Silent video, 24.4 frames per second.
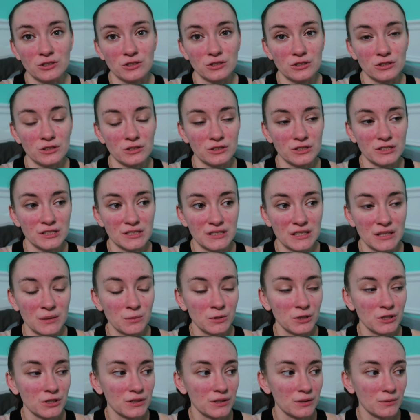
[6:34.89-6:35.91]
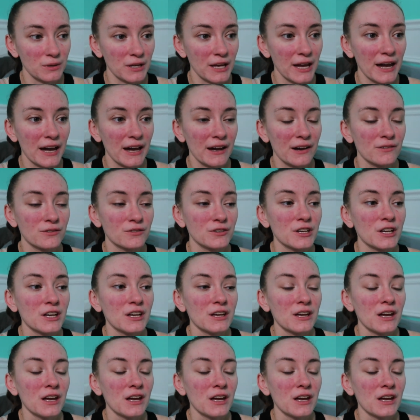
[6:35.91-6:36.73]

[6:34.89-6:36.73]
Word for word: cooker steamer that we have